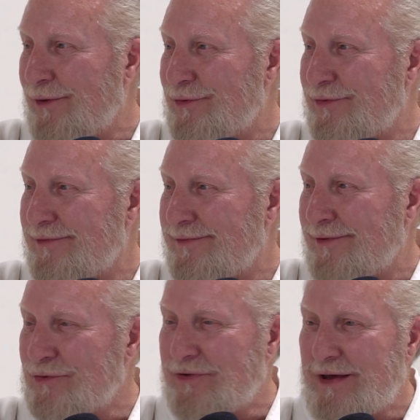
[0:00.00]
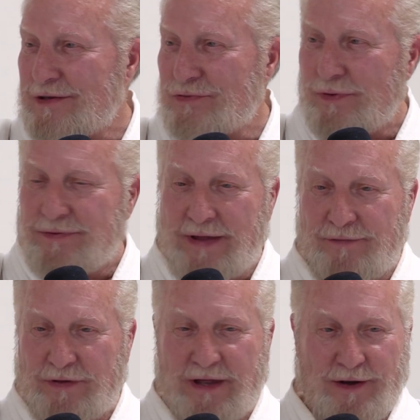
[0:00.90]
those days with
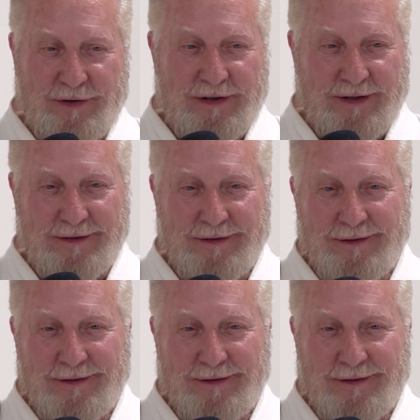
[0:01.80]
David Carradine.